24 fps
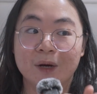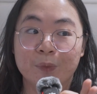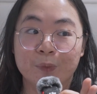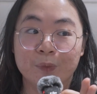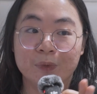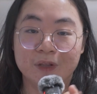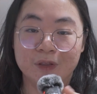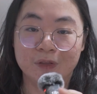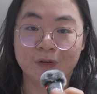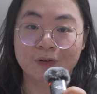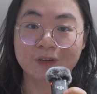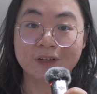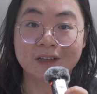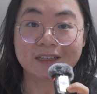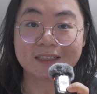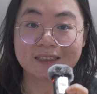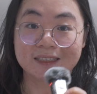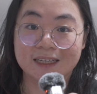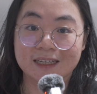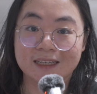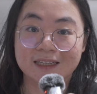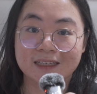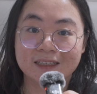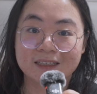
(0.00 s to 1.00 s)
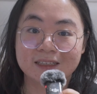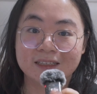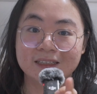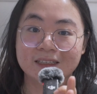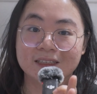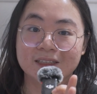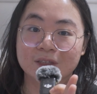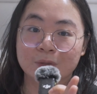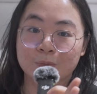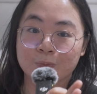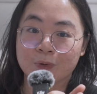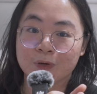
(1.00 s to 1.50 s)
but not exactly
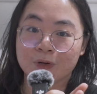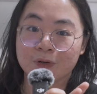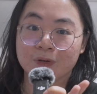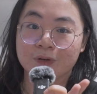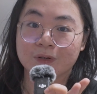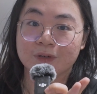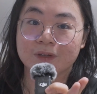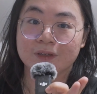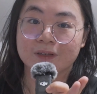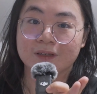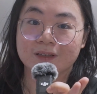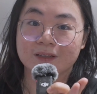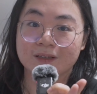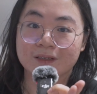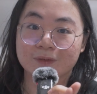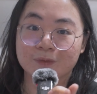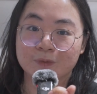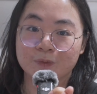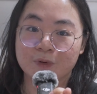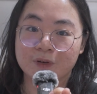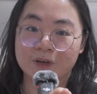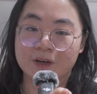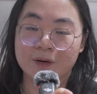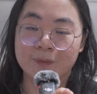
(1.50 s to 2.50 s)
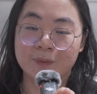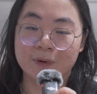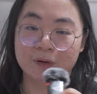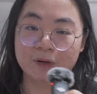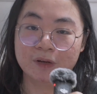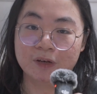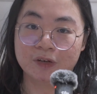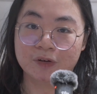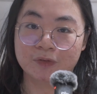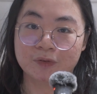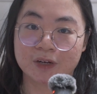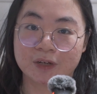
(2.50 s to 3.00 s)
the part about
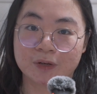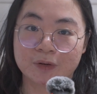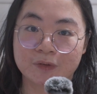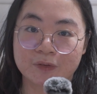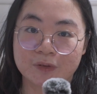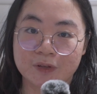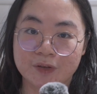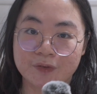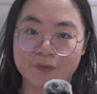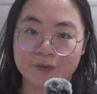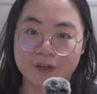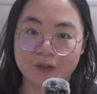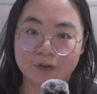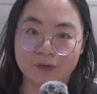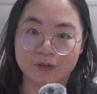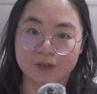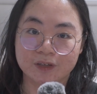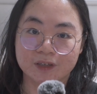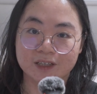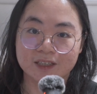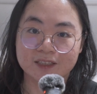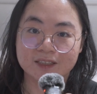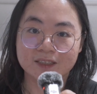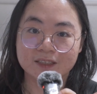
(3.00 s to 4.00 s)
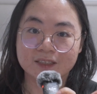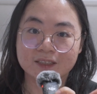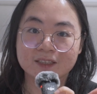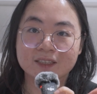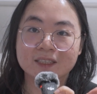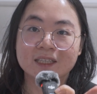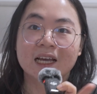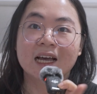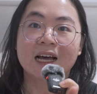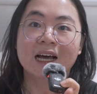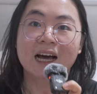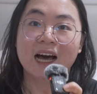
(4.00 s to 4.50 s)
interacting with the event organizers
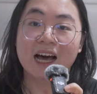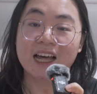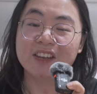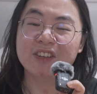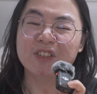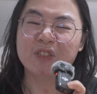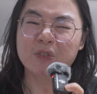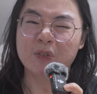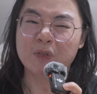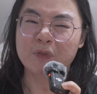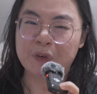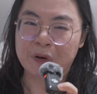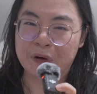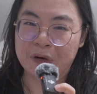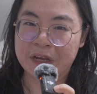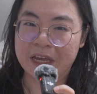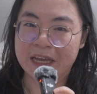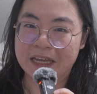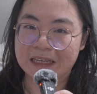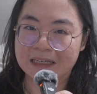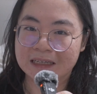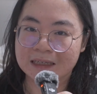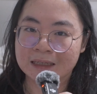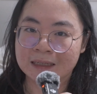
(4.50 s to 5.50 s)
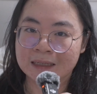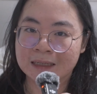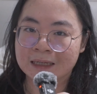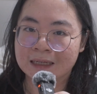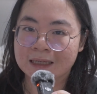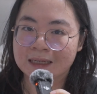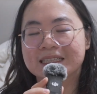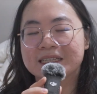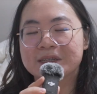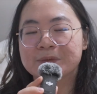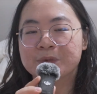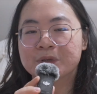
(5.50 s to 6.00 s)
until the very end.
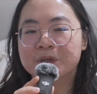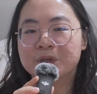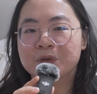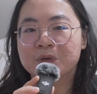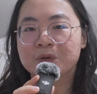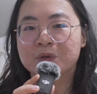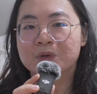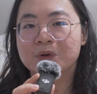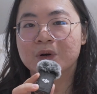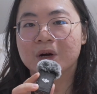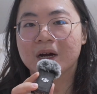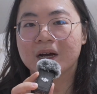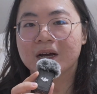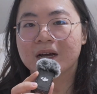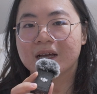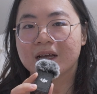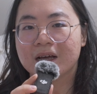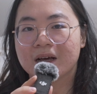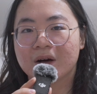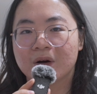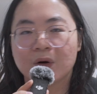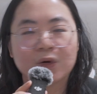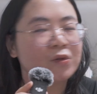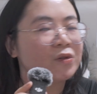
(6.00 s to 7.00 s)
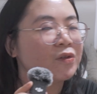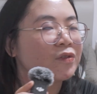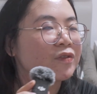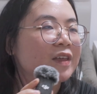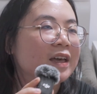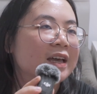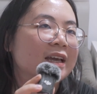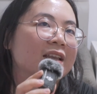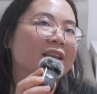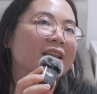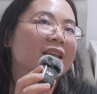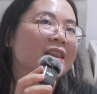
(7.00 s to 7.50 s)
Let me know all of
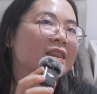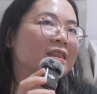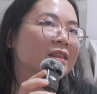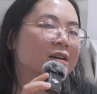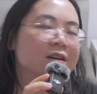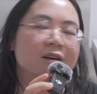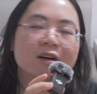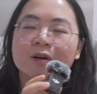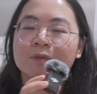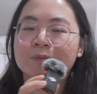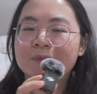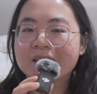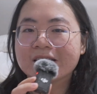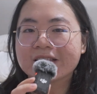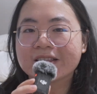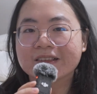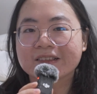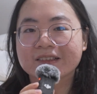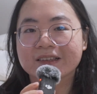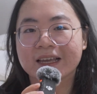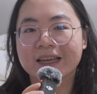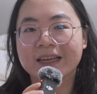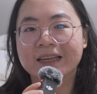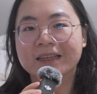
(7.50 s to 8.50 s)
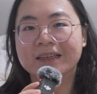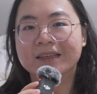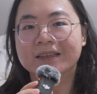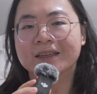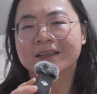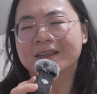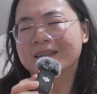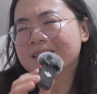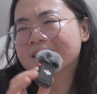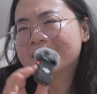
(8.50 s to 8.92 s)
that in the comments, and